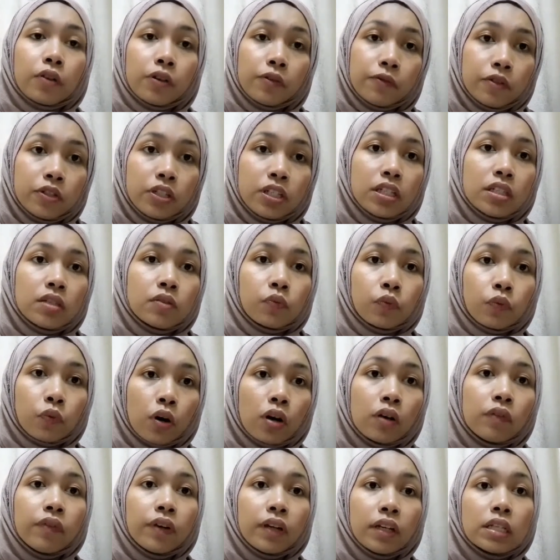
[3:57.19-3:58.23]
refugees
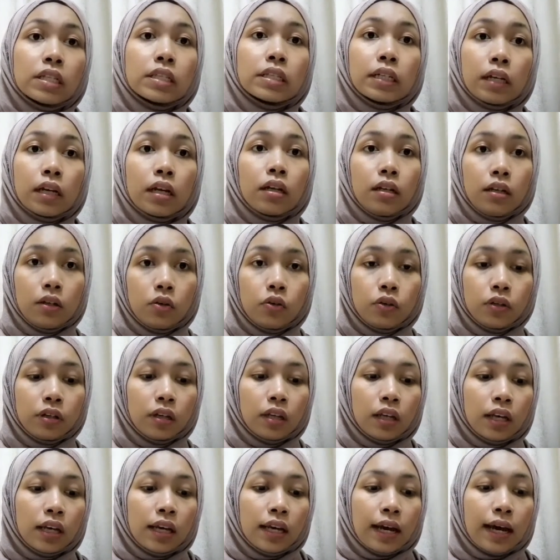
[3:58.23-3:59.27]
from Venezuela alone,
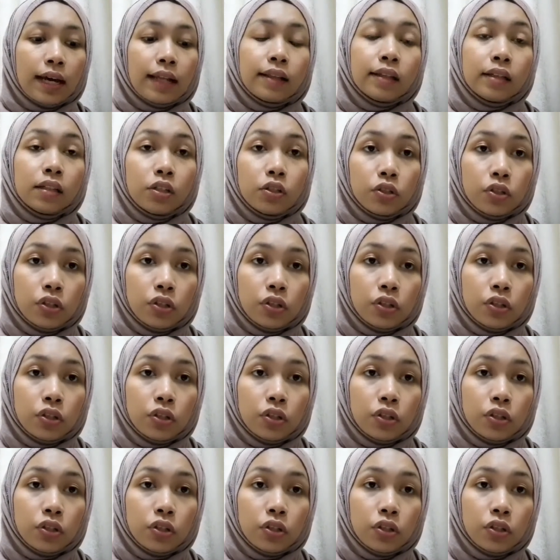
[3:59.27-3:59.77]
and then in